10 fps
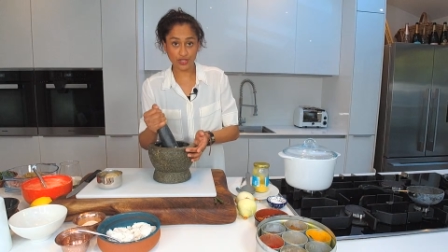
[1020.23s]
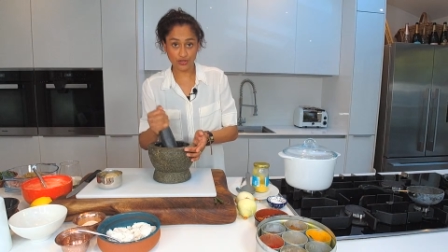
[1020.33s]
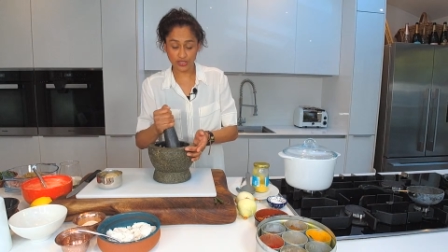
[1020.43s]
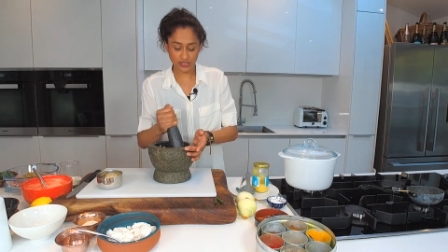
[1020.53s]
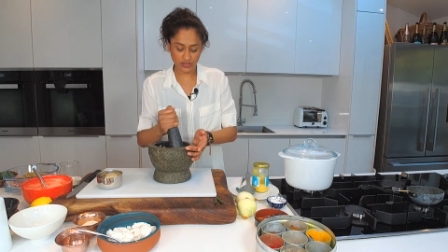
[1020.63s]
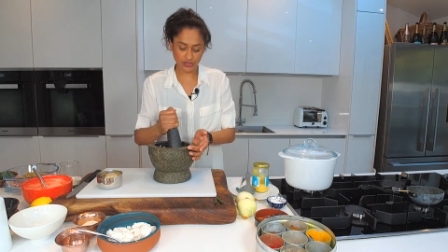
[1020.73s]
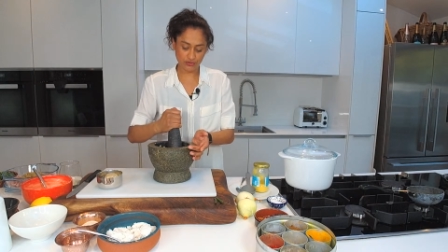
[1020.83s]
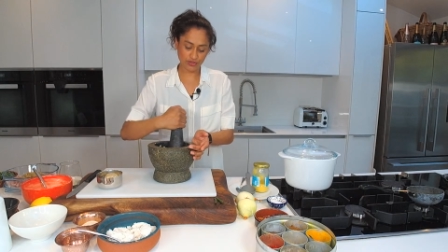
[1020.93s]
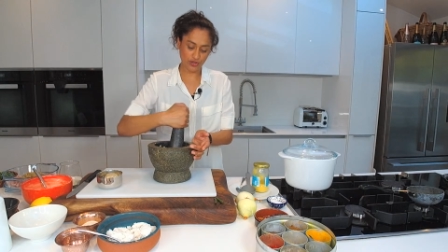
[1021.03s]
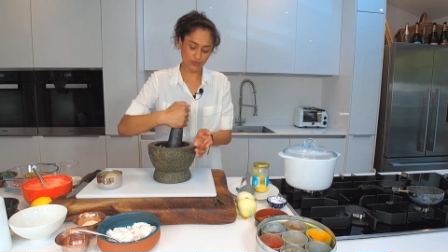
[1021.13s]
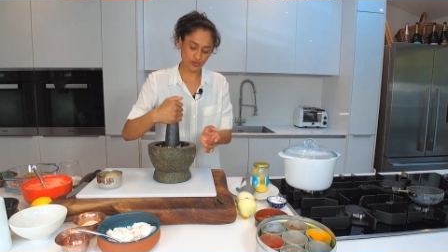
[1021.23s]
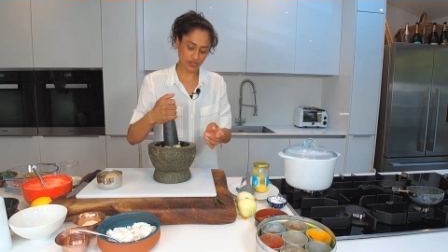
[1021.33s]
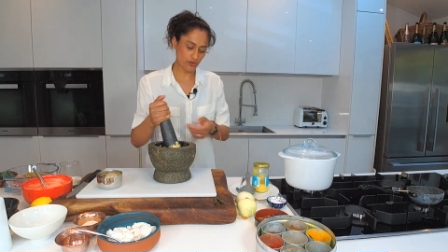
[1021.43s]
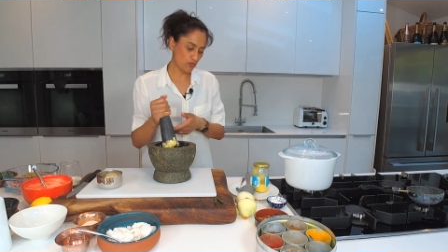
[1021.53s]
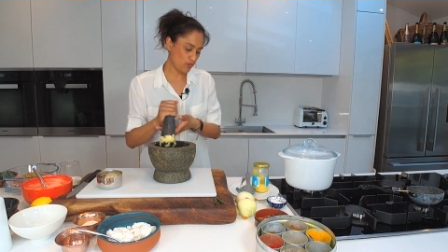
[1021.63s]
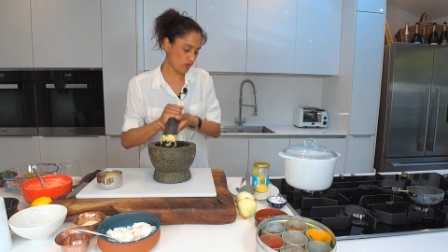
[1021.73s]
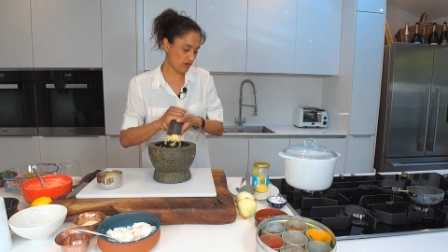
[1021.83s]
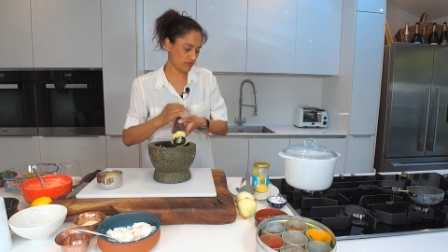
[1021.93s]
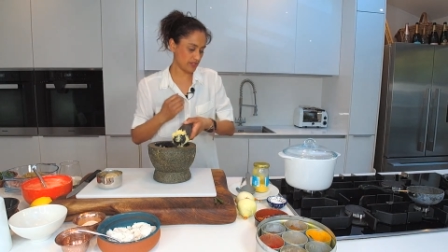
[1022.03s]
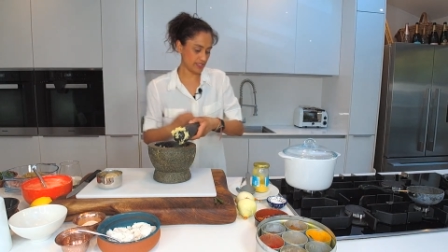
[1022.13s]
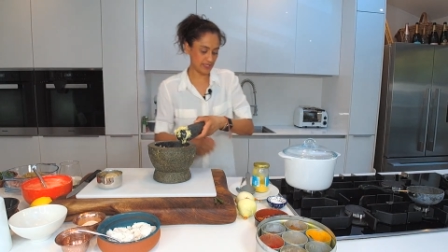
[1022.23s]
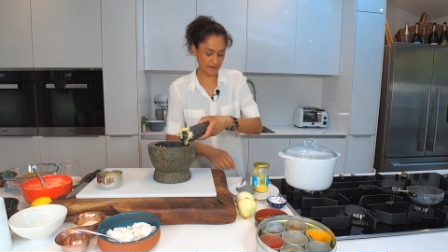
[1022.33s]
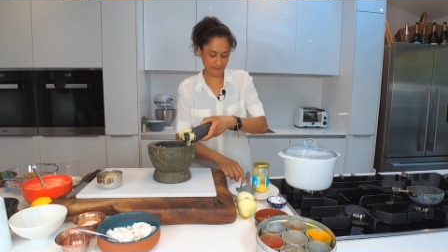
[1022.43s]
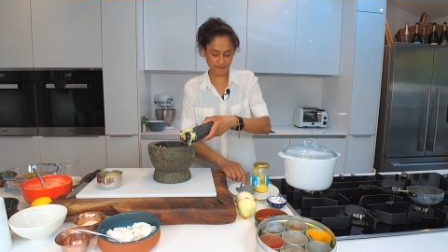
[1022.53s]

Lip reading: for yogurt, so don't worry.